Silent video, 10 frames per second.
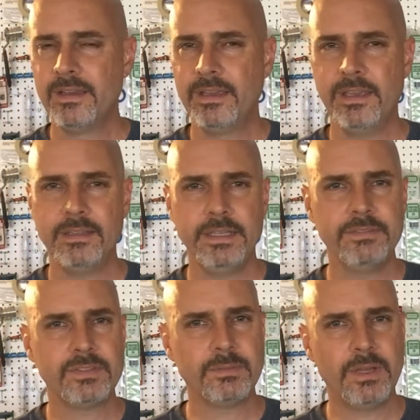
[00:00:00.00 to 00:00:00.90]
Again,
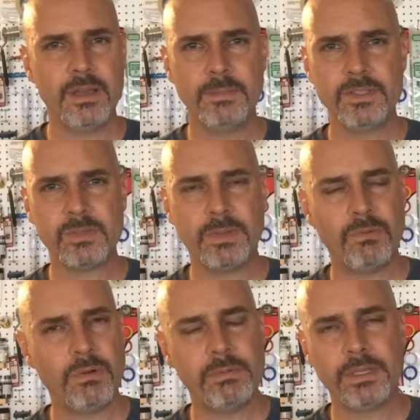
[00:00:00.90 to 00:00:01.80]
leave us some comments
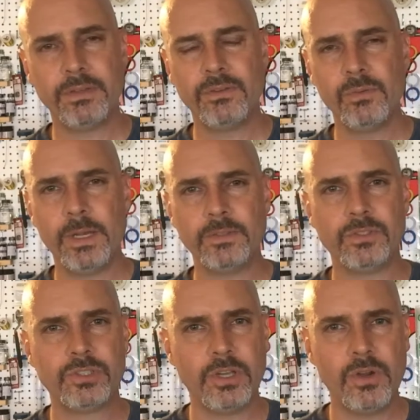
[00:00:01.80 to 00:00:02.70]
about what we can do about
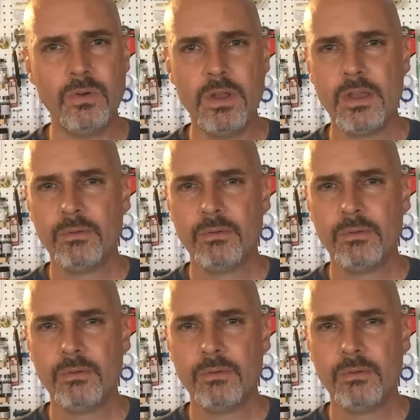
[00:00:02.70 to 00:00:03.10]
the show.